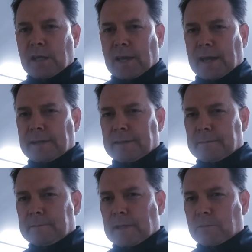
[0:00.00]
And
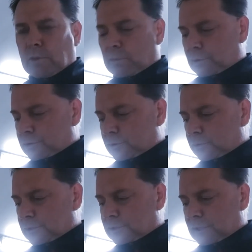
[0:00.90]
then what we'll
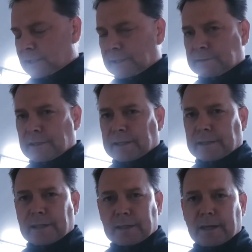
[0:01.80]
do is take
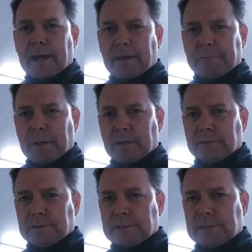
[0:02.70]
another ½ pound
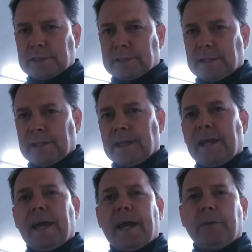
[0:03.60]
of seed
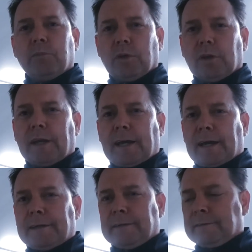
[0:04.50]
and we'll
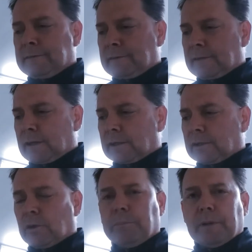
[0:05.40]
add a
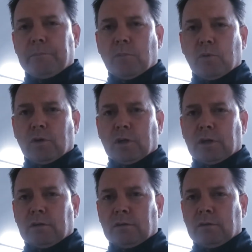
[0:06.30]
little bit
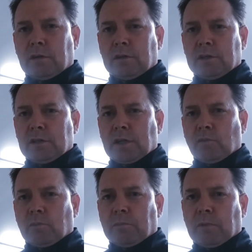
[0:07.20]
more
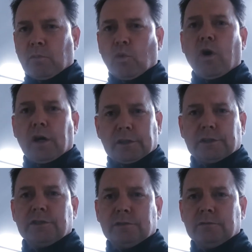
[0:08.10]

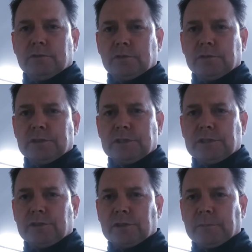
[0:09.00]
water to the
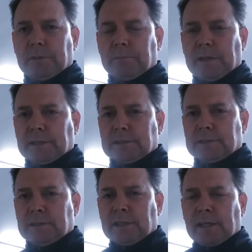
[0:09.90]
seed treatment
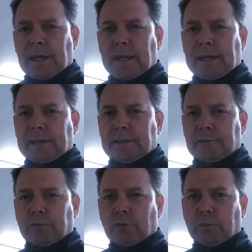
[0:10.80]
mix. And
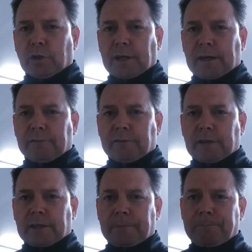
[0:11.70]
therefore we'll have
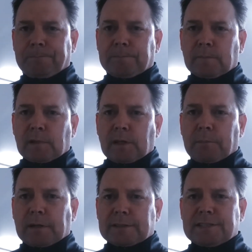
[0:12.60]

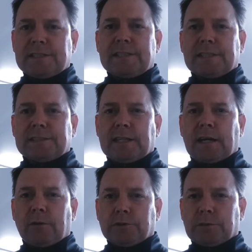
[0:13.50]
about a 6
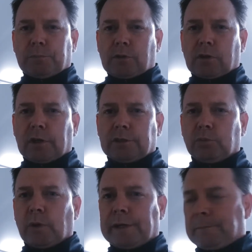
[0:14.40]
ounce per
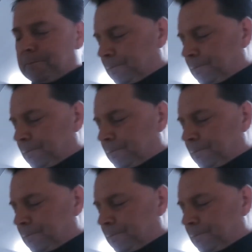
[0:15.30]
hundredweight